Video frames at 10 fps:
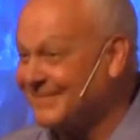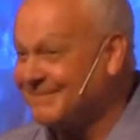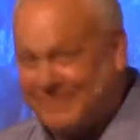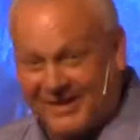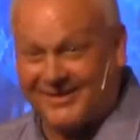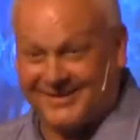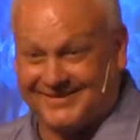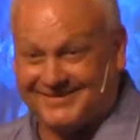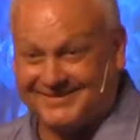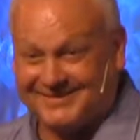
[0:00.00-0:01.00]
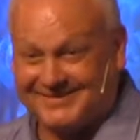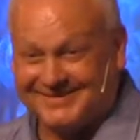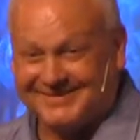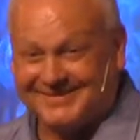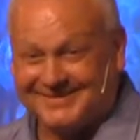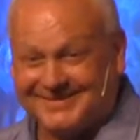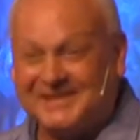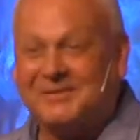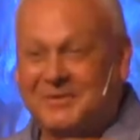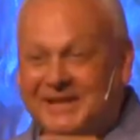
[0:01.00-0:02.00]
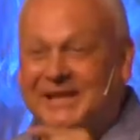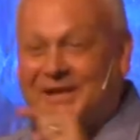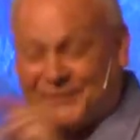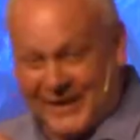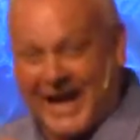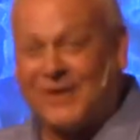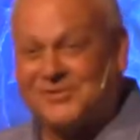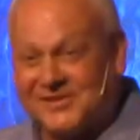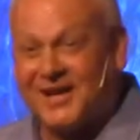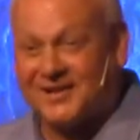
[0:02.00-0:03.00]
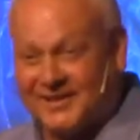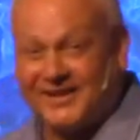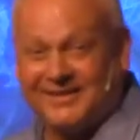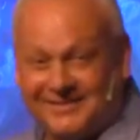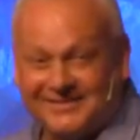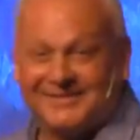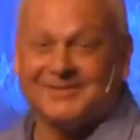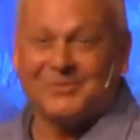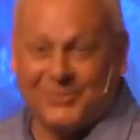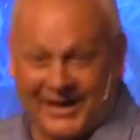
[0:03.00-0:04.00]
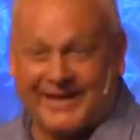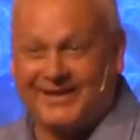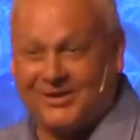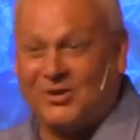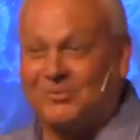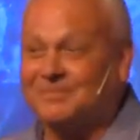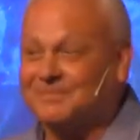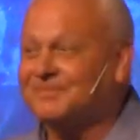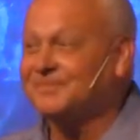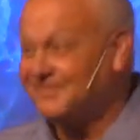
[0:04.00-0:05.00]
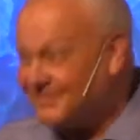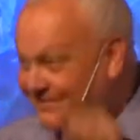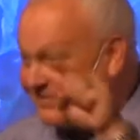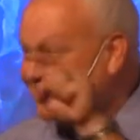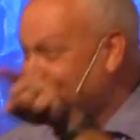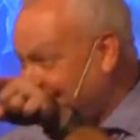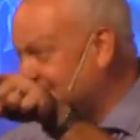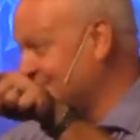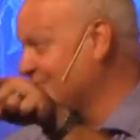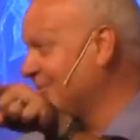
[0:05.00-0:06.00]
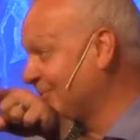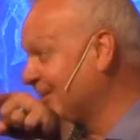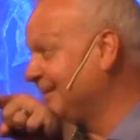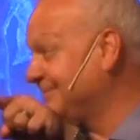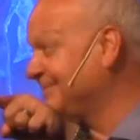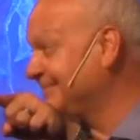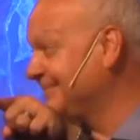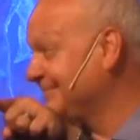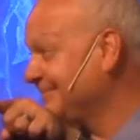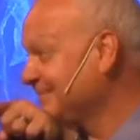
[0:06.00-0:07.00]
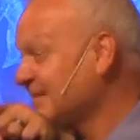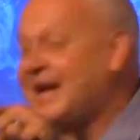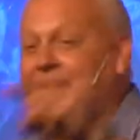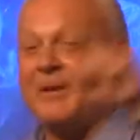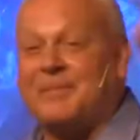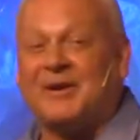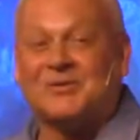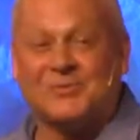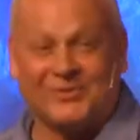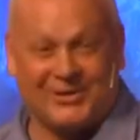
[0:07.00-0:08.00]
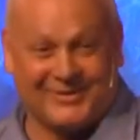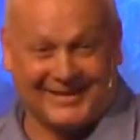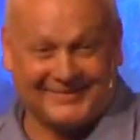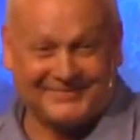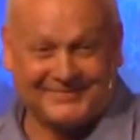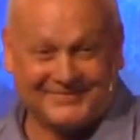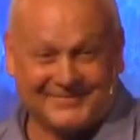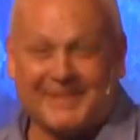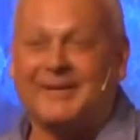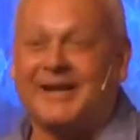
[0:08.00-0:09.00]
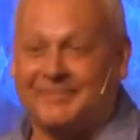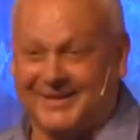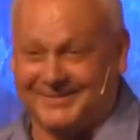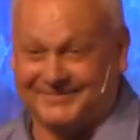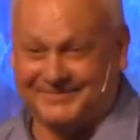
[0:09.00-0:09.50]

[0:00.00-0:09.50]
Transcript: Period. If the house is not clean when I get home, he's in trouble, right? How many parents would agree with that? Give me an amen.